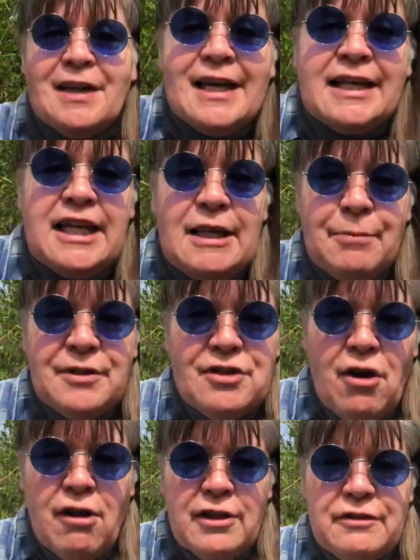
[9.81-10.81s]
keep us
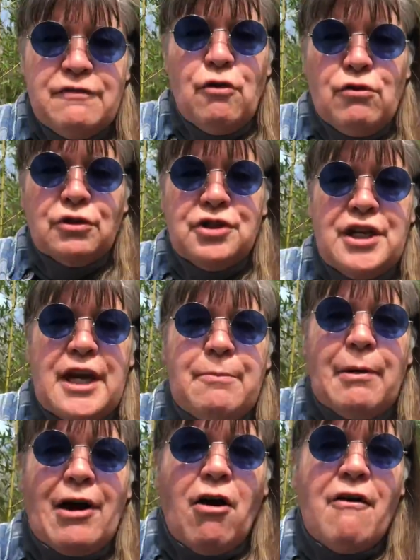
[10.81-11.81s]
all in vocal shape
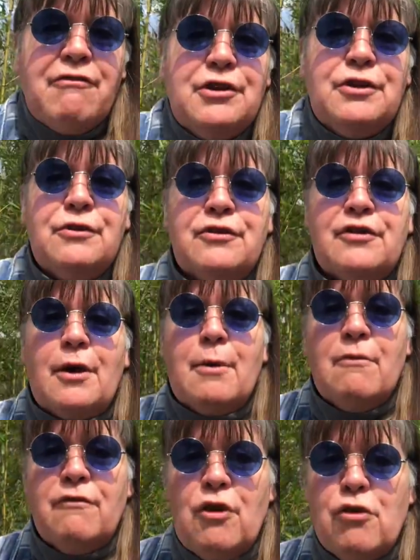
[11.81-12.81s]
by offering you
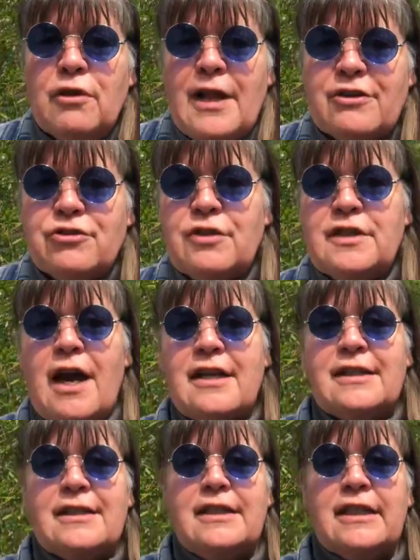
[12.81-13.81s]
some vocal
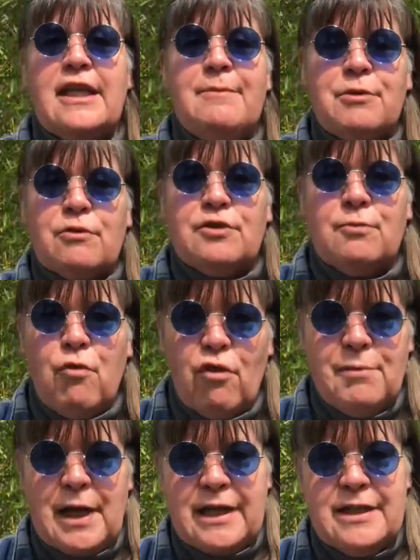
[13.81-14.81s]
exercises to keep your
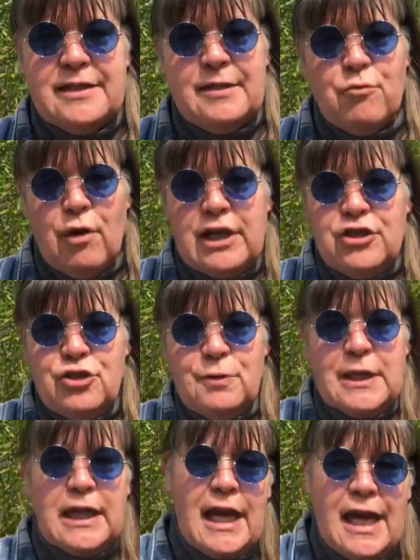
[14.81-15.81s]
support mechanism ready to
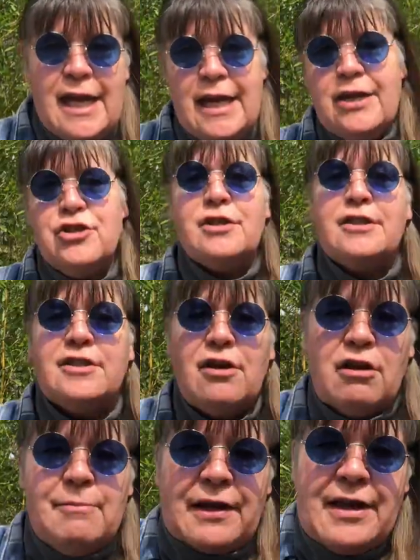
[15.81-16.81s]
engage, because it's
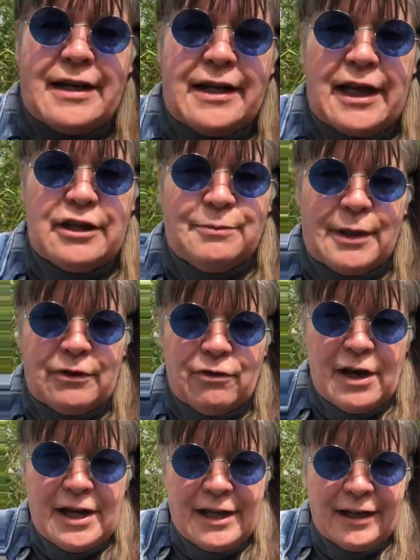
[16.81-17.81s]
all about that engagement,
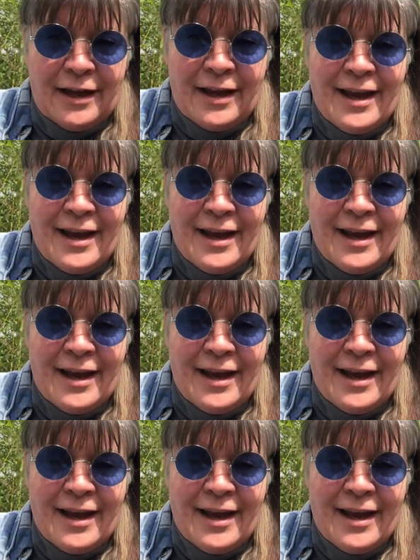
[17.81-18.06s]
right?